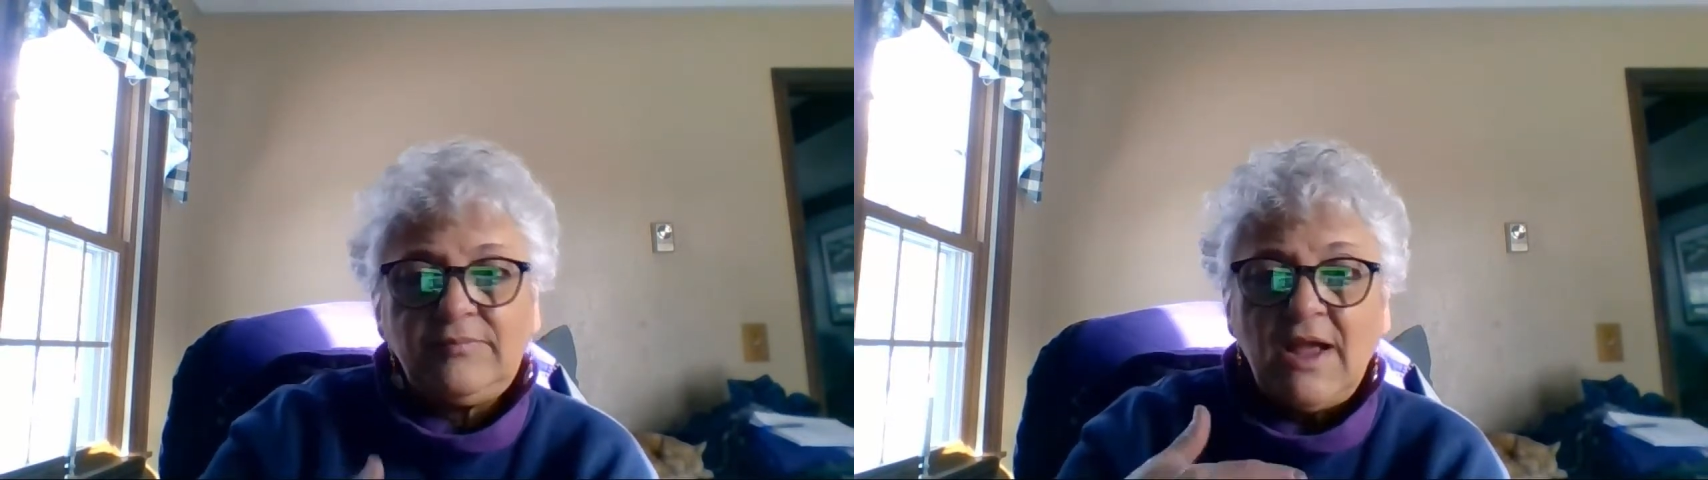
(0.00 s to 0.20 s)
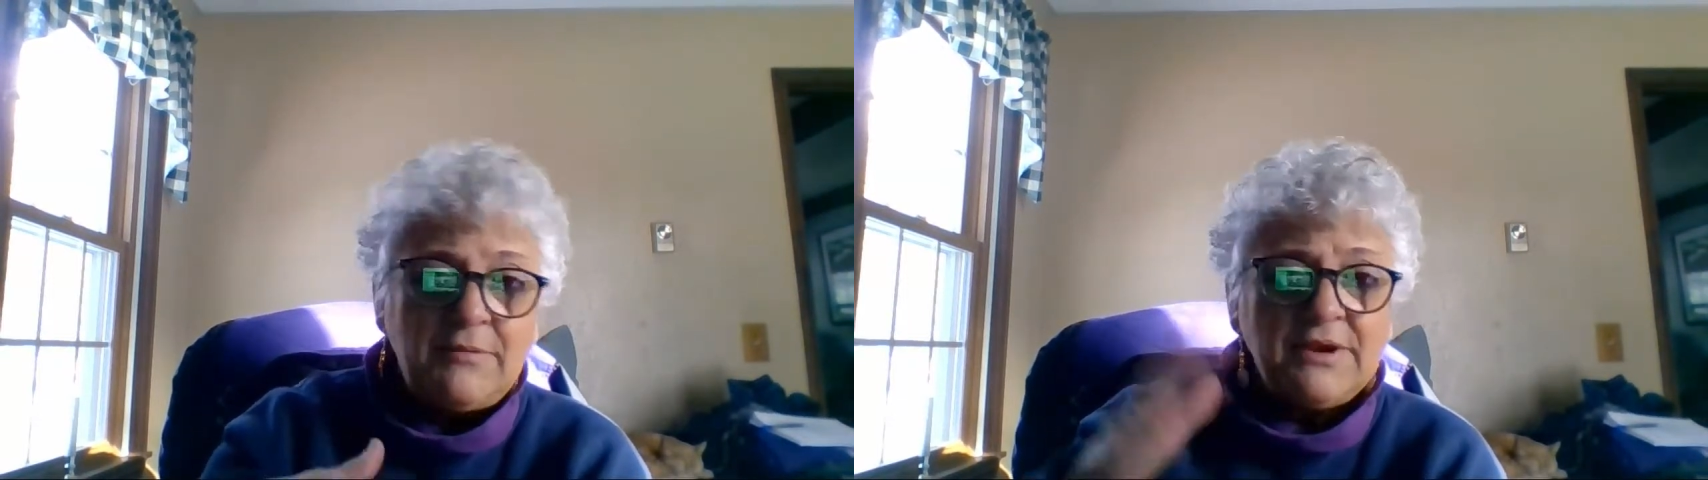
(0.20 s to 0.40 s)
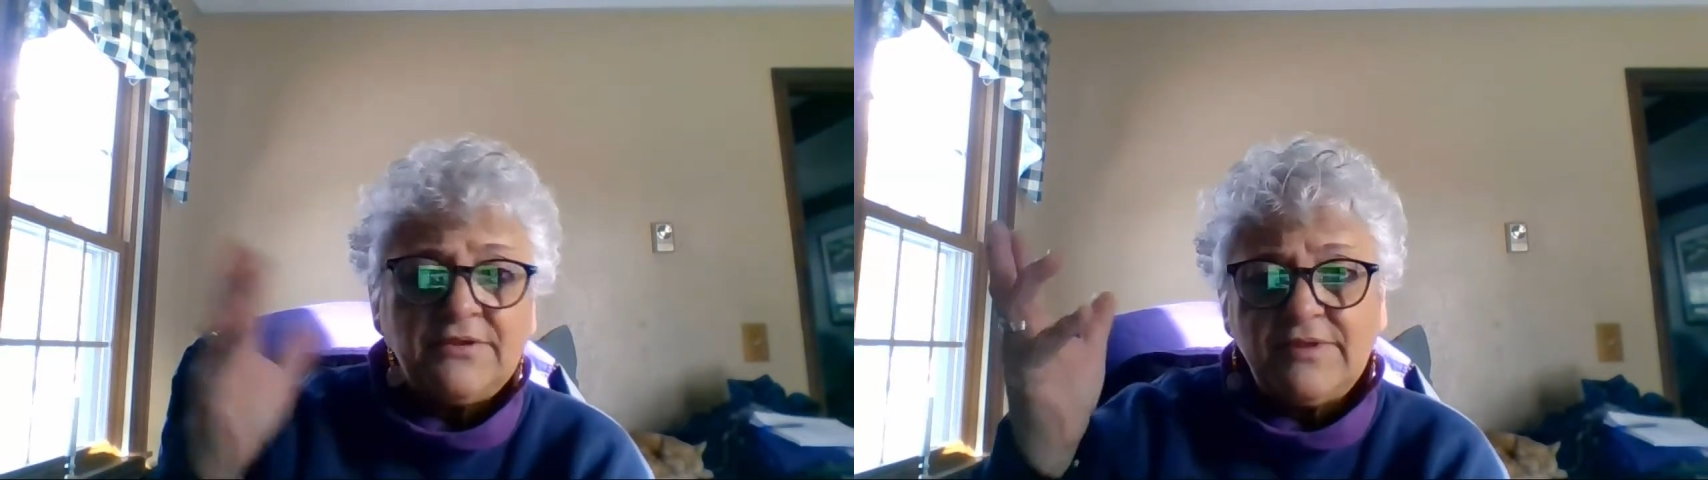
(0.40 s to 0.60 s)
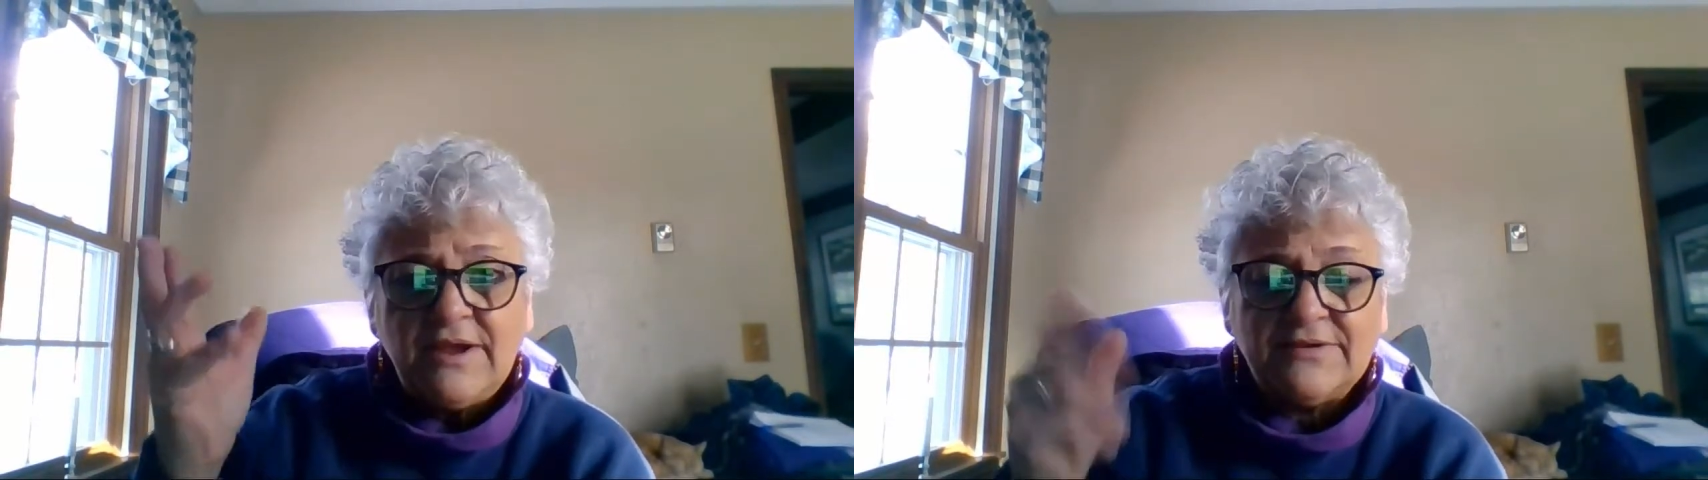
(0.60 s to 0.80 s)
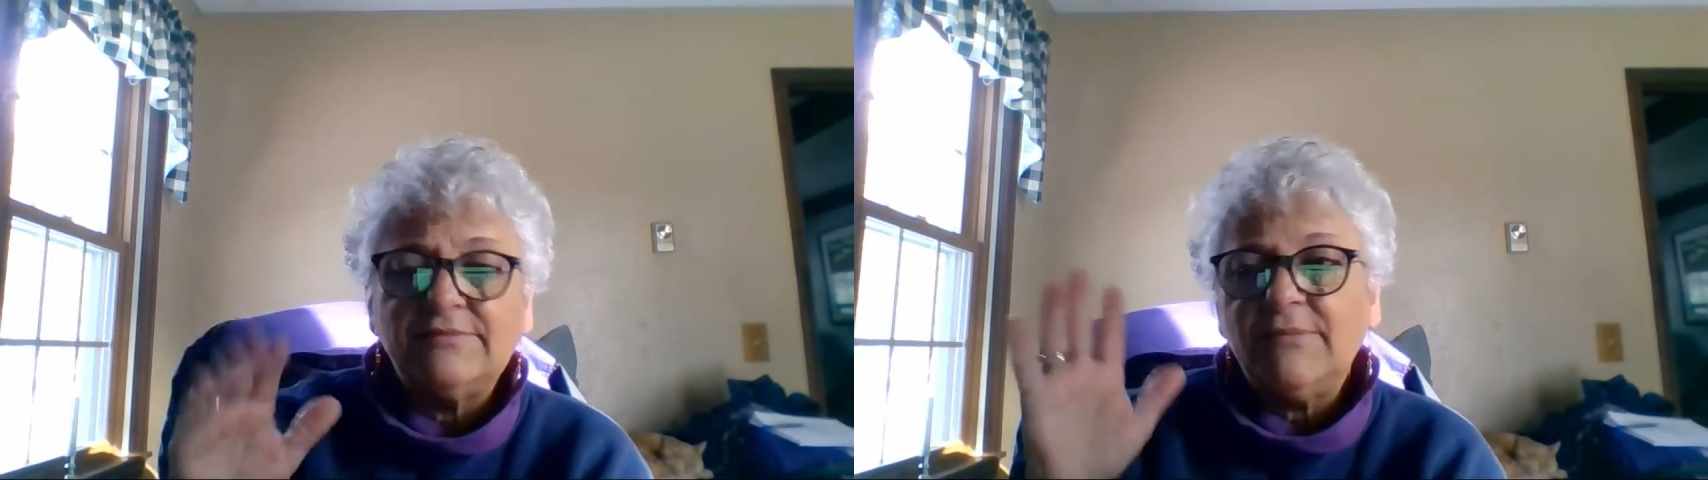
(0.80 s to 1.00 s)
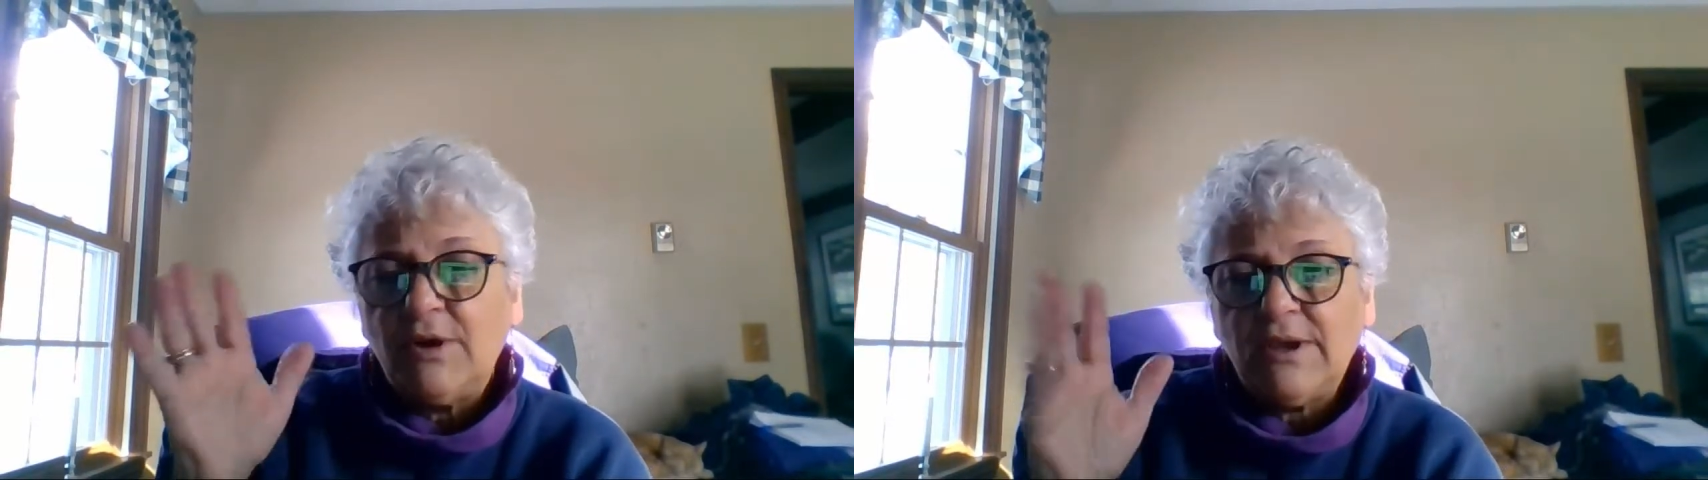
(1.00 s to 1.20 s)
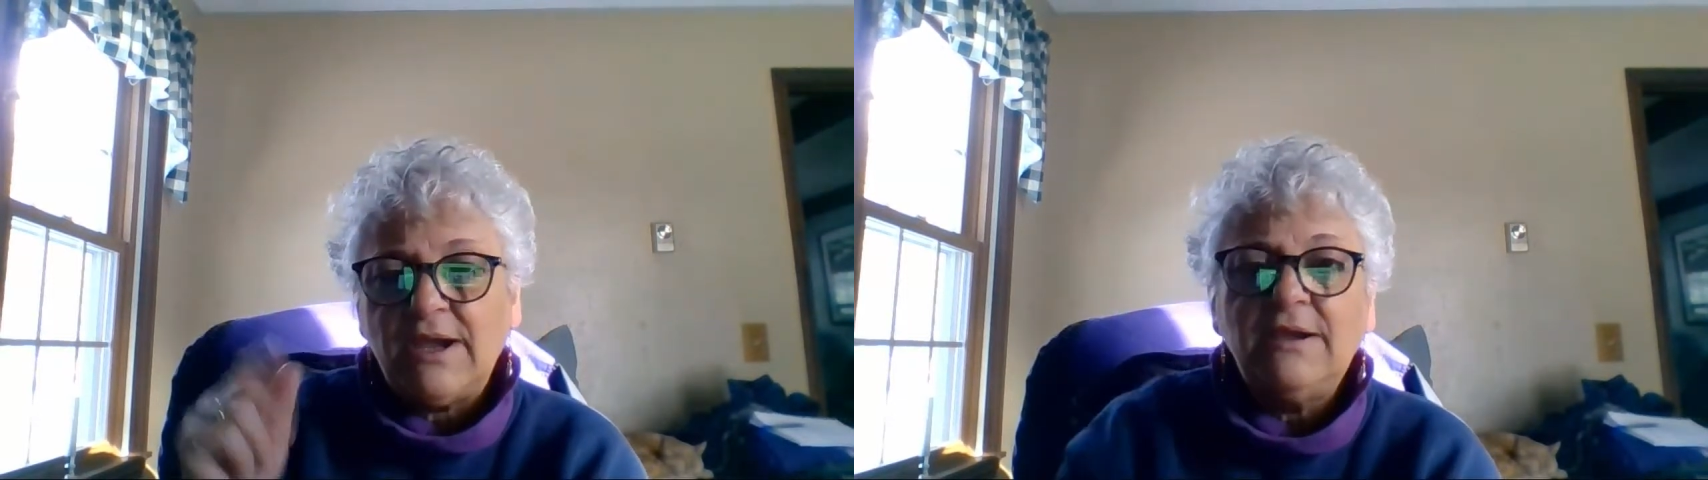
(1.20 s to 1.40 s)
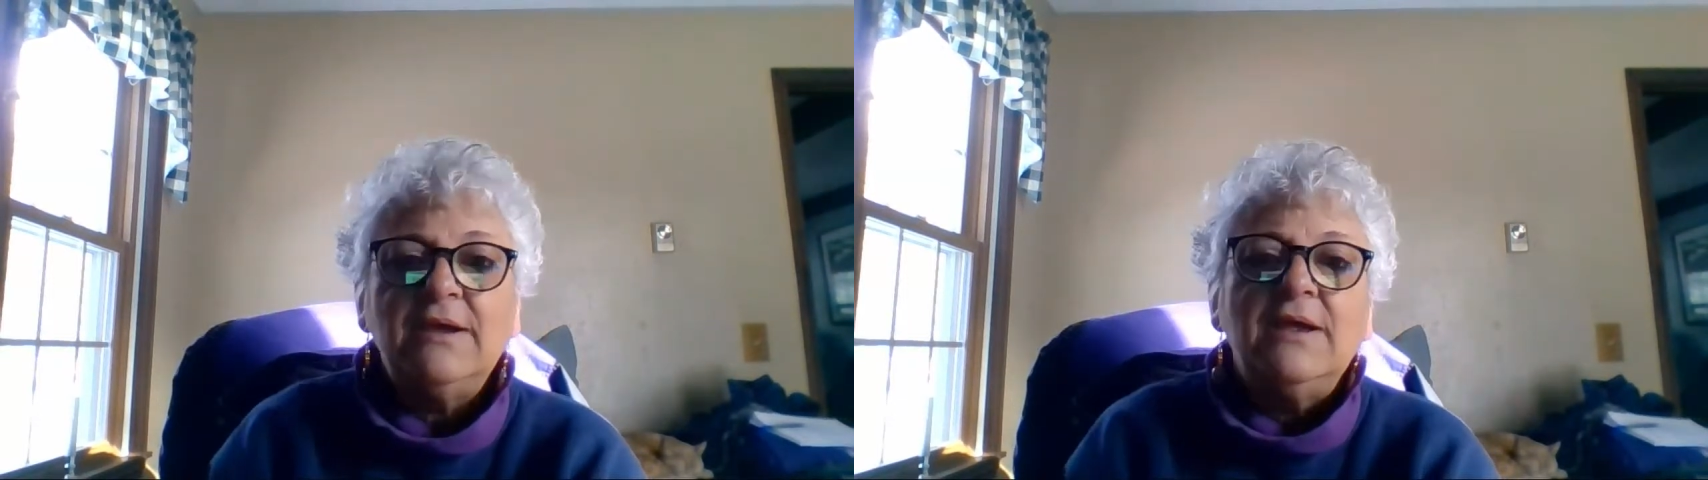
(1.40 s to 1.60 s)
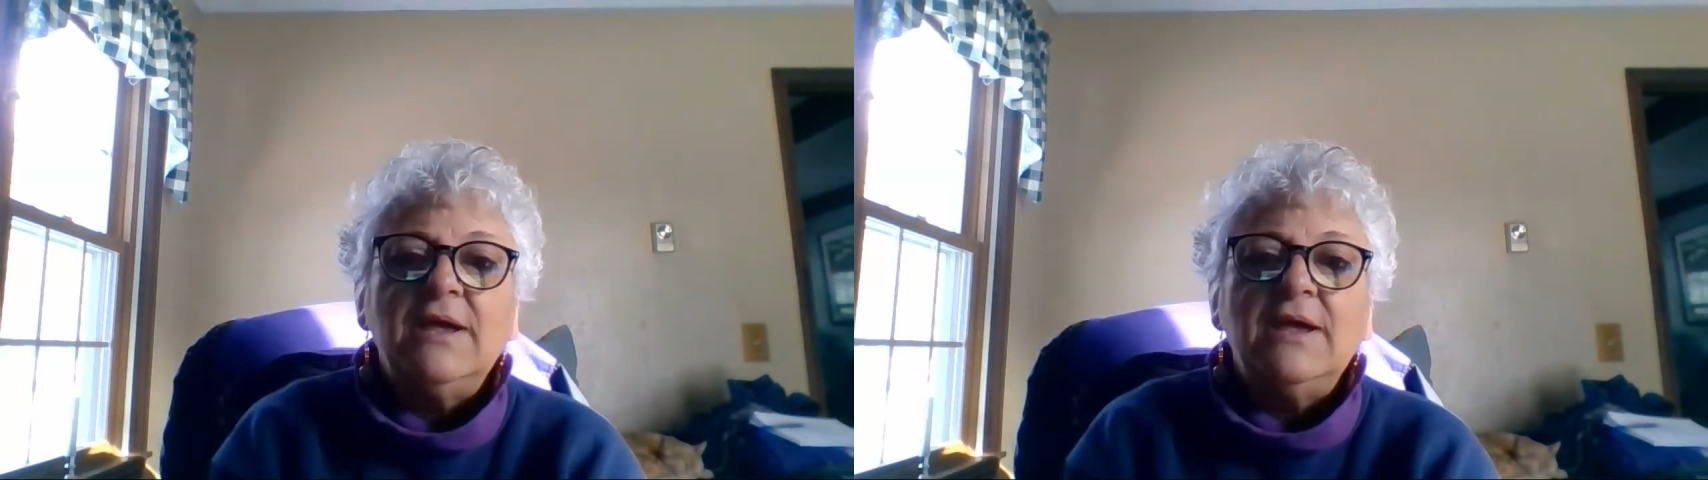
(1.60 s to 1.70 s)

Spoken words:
I want to do this. Okay.